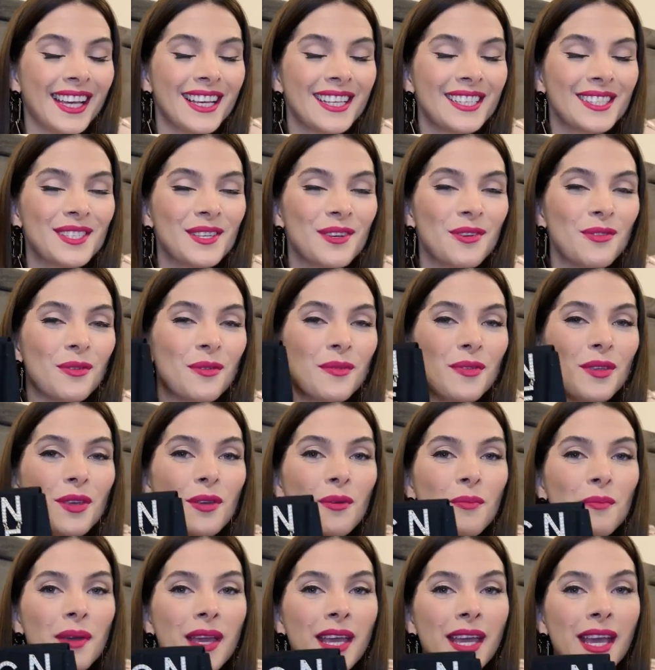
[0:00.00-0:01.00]
So
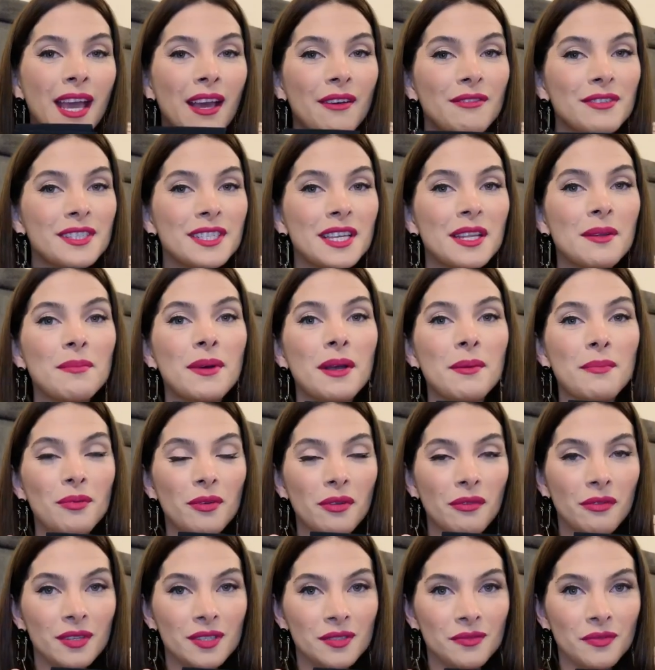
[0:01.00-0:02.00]
you may have seen my
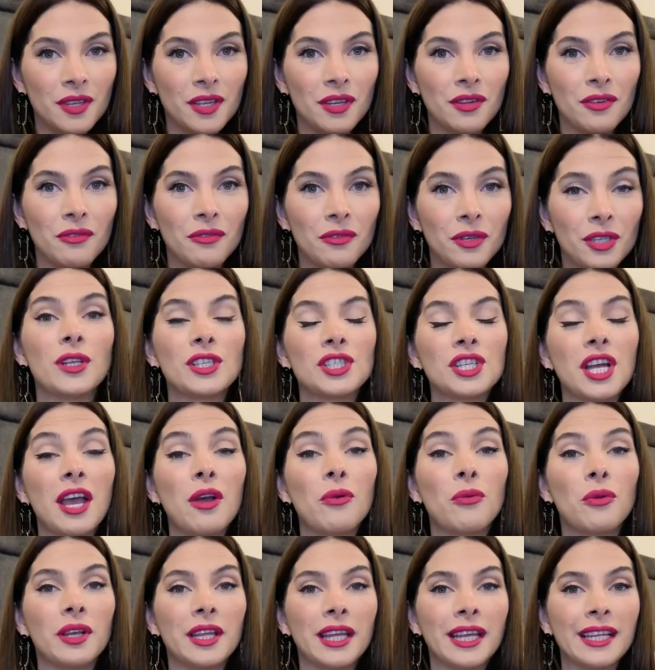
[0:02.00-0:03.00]
previous video, which I
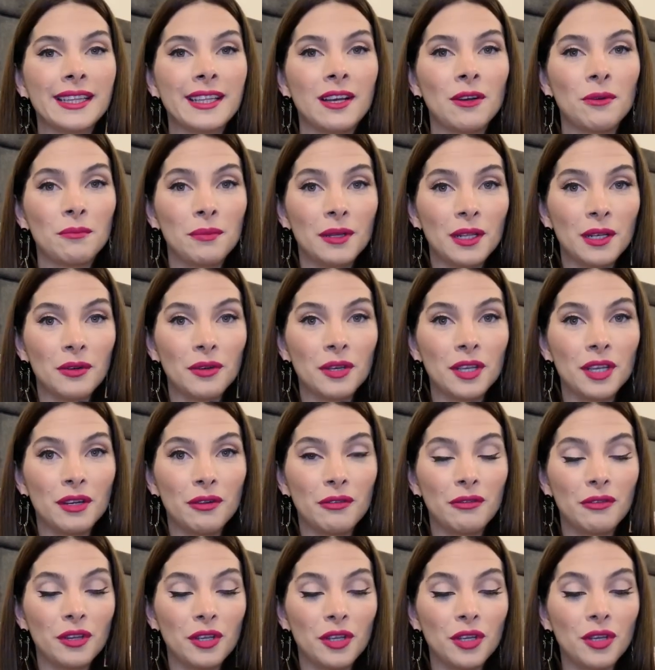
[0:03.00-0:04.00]
will link down below here
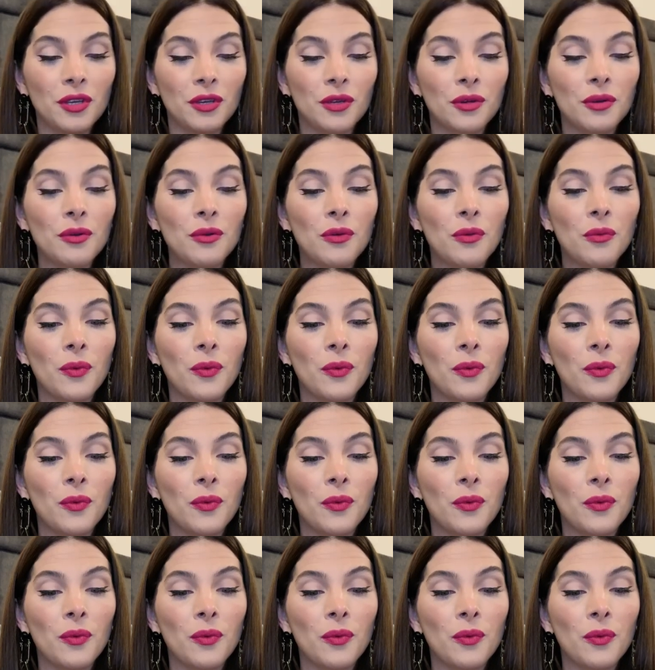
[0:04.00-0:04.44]
for you,